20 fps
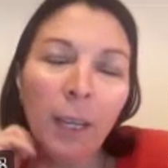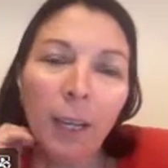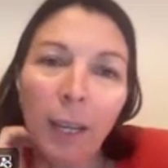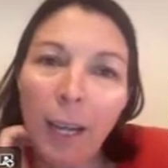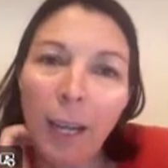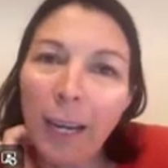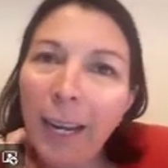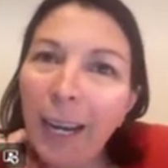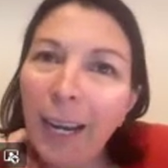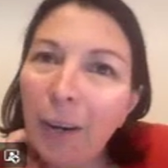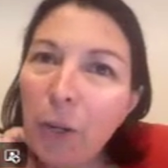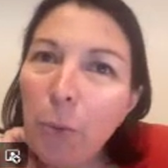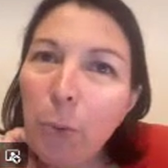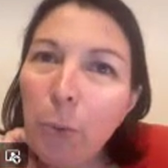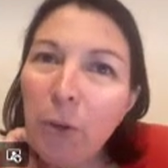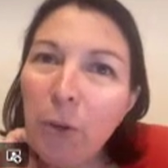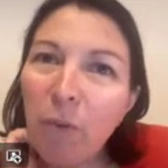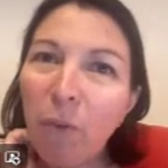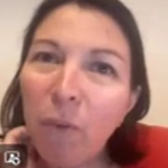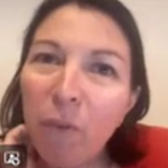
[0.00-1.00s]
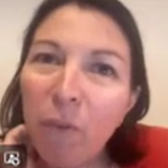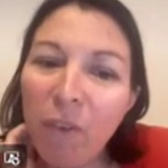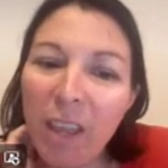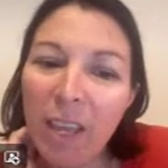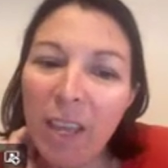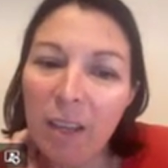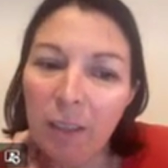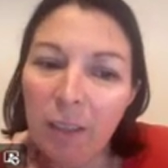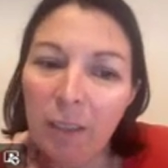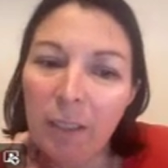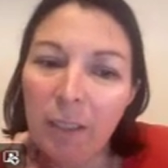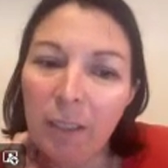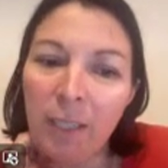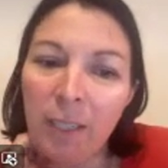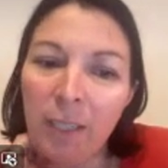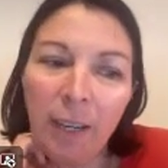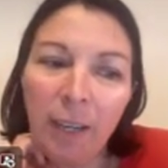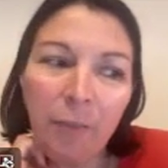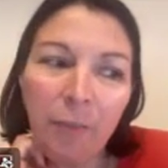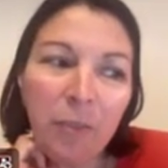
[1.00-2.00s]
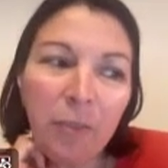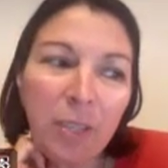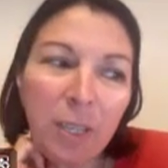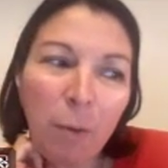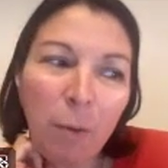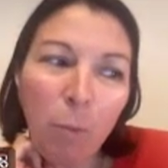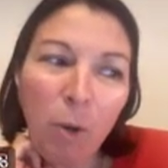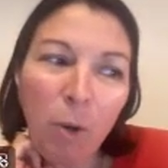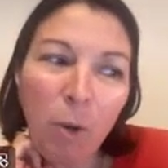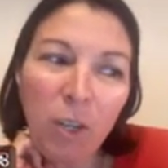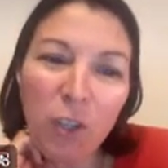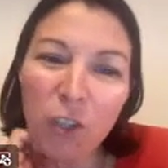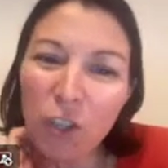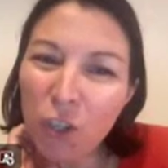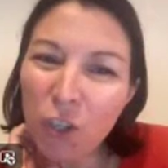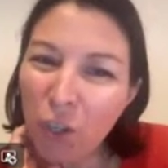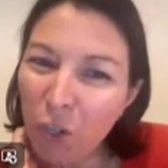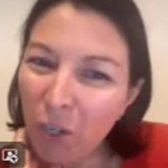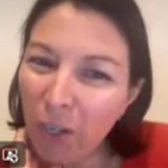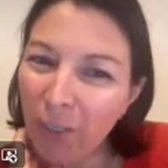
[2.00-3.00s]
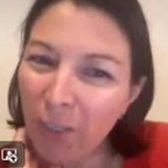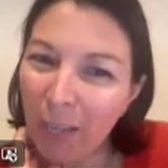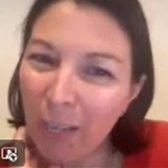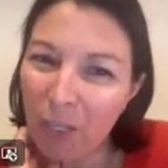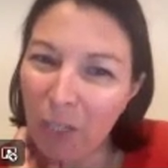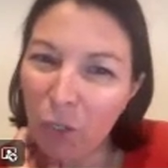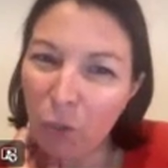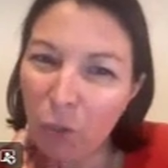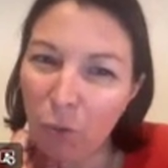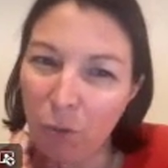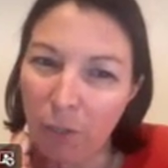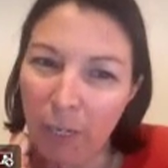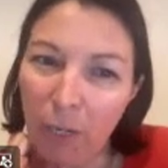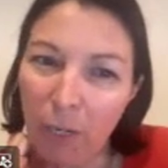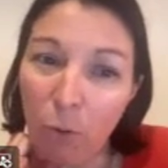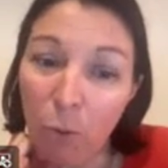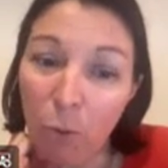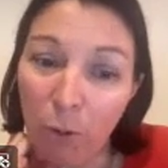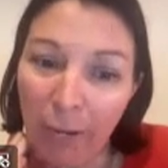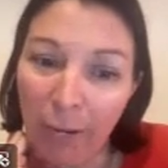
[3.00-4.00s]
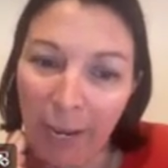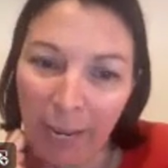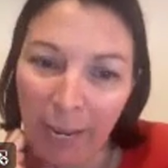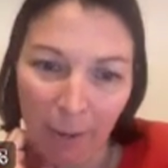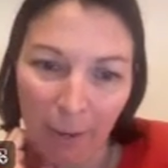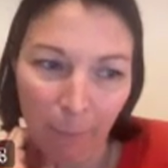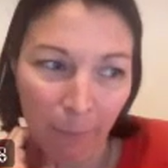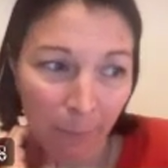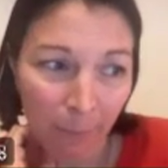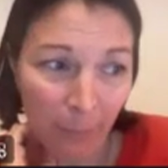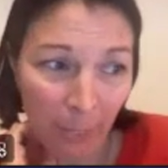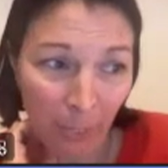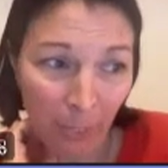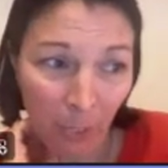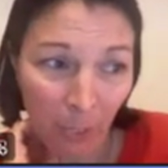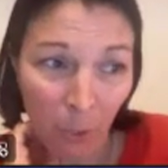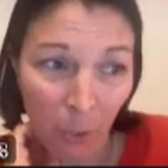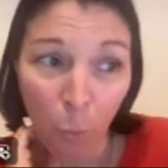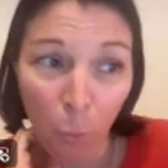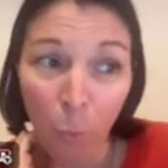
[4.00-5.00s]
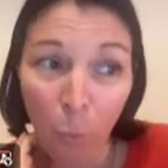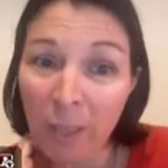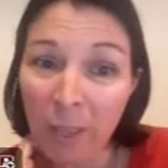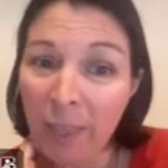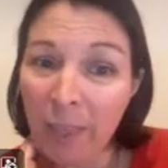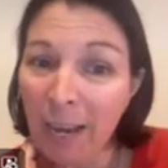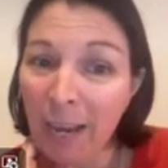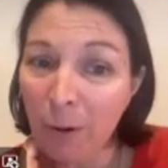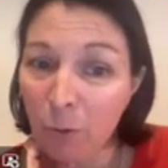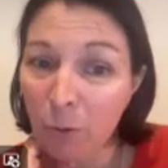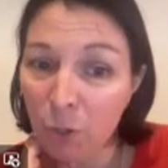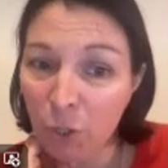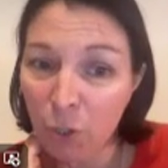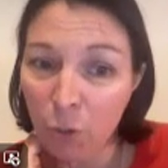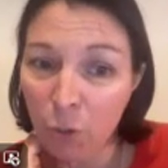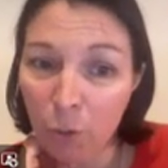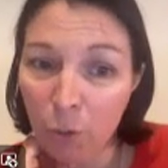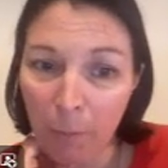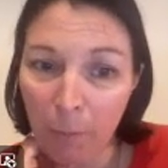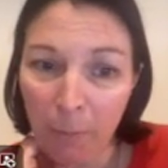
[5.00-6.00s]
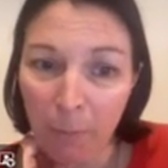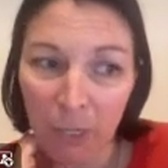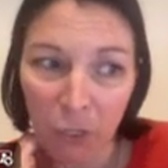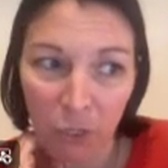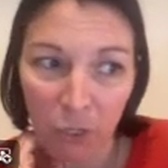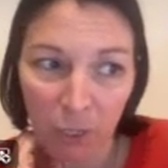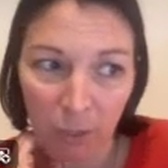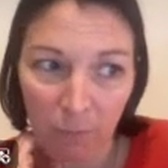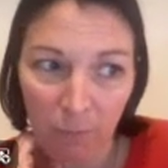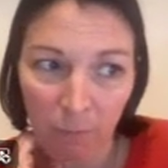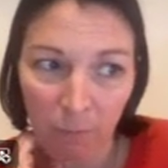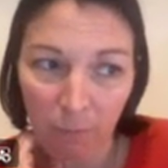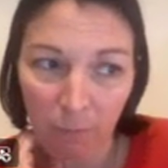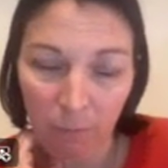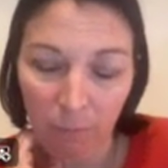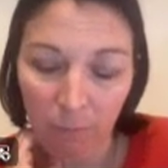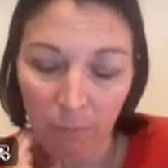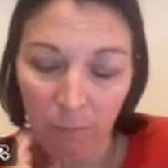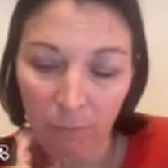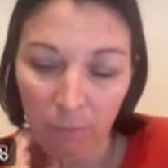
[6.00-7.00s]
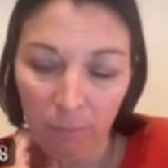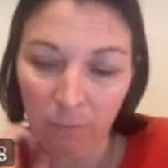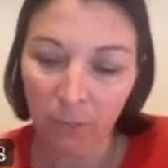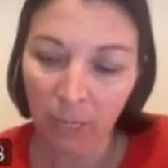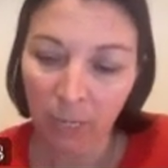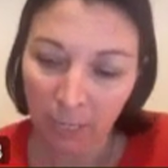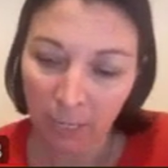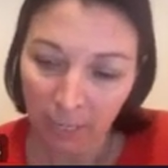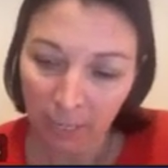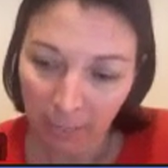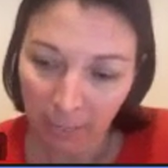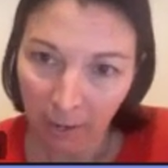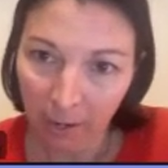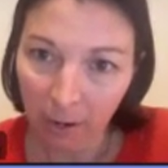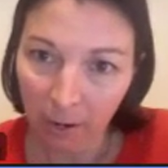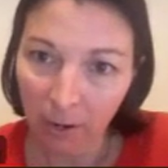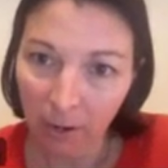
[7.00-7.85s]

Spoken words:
and how you would feel if someone took that toy or game without your permission. And